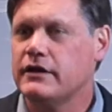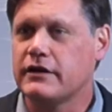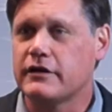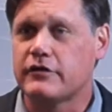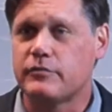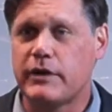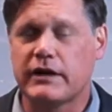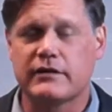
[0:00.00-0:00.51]
They
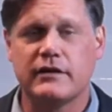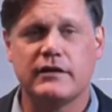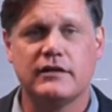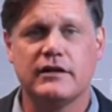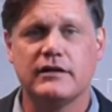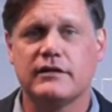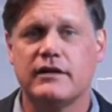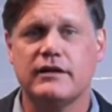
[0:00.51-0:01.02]
didn't expect
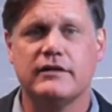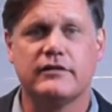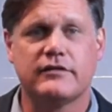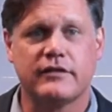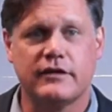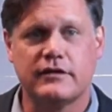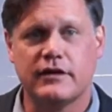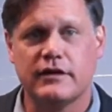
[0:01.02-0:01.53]
anything, they
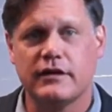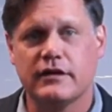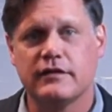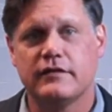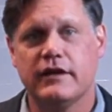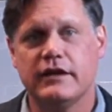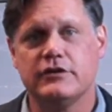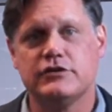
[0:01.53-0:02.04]
didn't sell
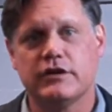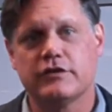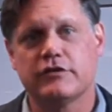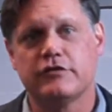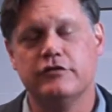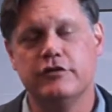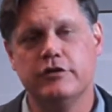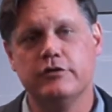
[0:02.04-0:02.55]
anything, they
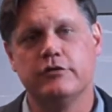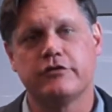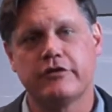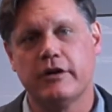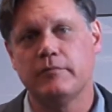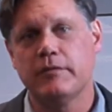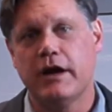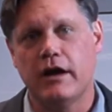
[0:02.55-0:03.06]
just
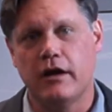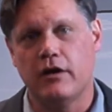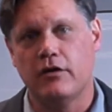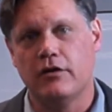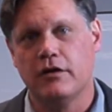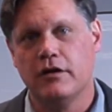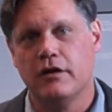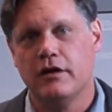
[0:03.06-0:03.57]
knew
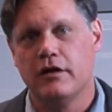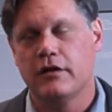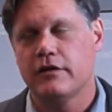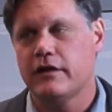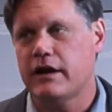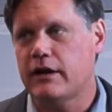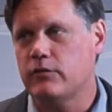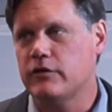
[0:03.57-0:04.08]
somehow
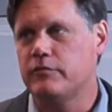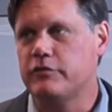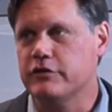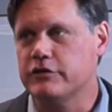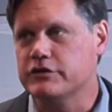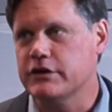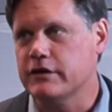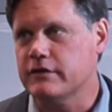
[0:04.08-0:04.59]
that I would
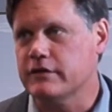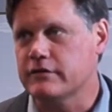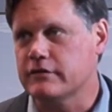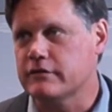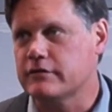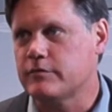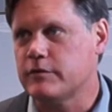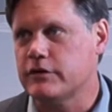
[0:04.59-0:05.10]
appreciate
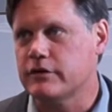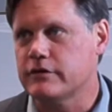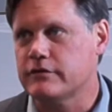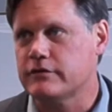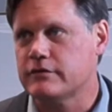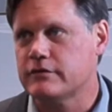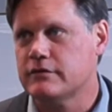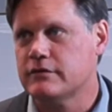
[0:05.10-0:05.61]
this
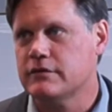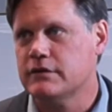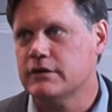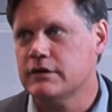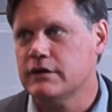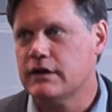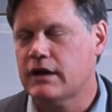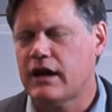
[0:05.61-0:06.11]
experience.
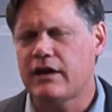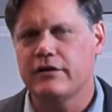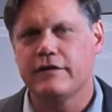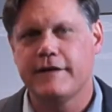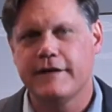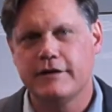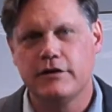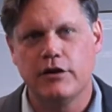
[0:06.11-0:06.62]

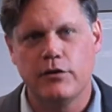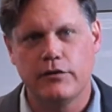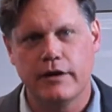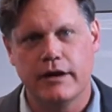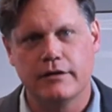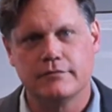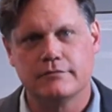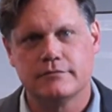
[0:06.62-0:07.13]
How did they
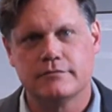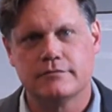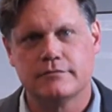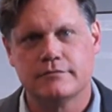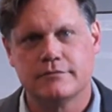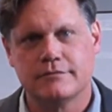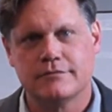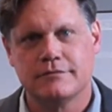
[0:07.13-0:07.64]
know that?
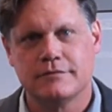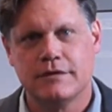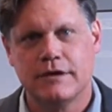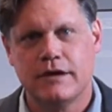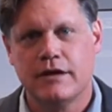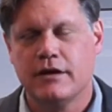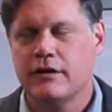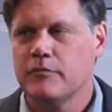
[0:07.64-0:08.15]

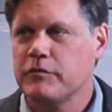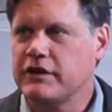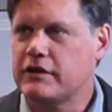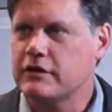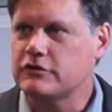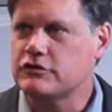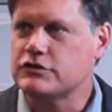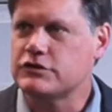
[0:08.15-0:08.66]

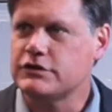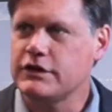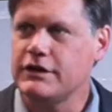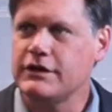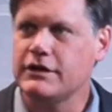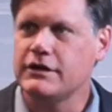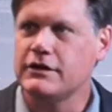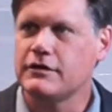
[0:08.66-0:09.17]
Because
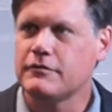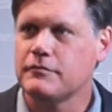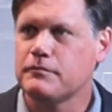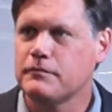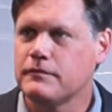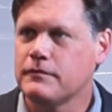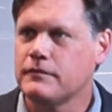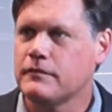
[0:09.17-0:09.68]
she
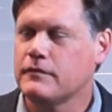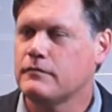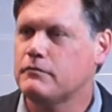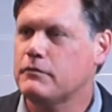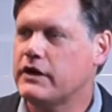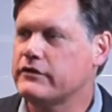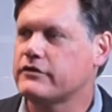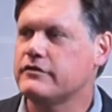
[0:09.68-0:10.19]

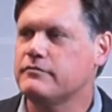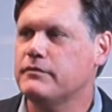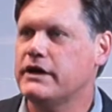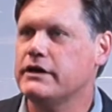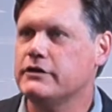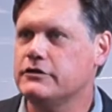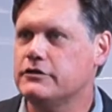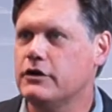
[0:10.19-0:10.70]
must
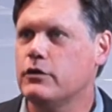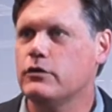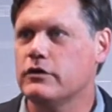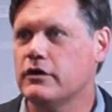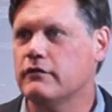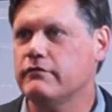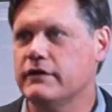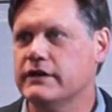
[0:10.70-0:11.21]
have made
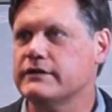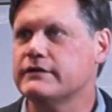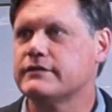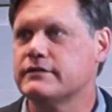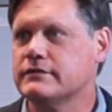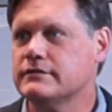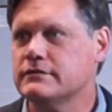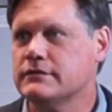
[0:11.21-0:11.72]
note of
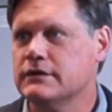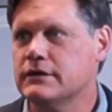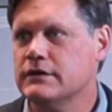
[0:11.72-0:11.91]
this.